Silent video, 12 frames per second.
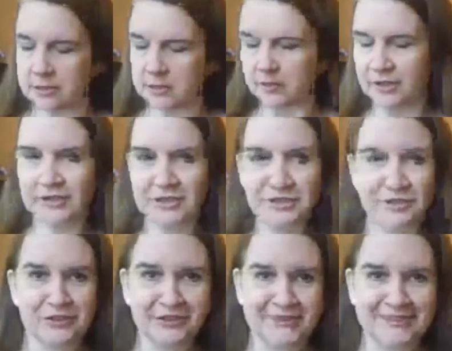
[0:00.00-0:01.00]
You're
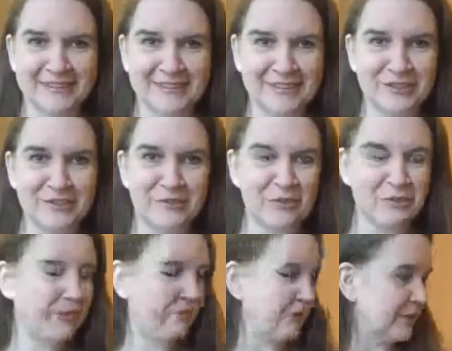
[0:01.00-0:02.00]
a good
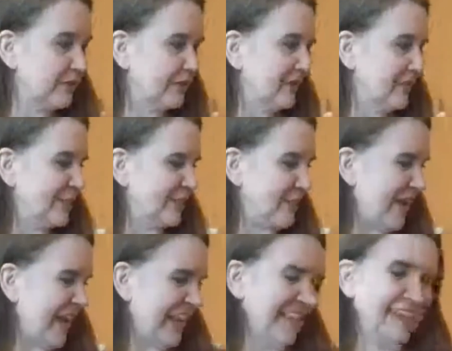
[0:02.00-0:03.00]
group. You have a good attention
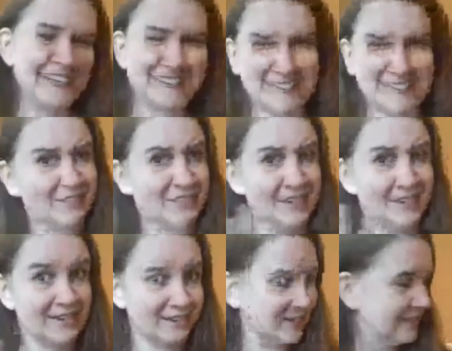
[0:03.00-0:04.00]
span.
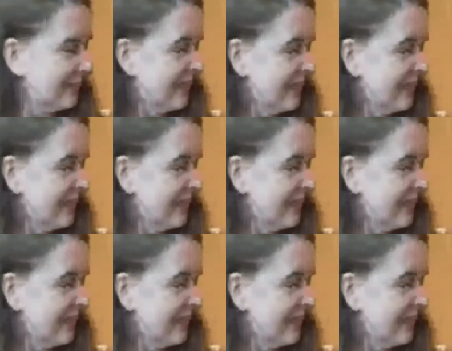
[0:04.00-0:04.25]
Excellent.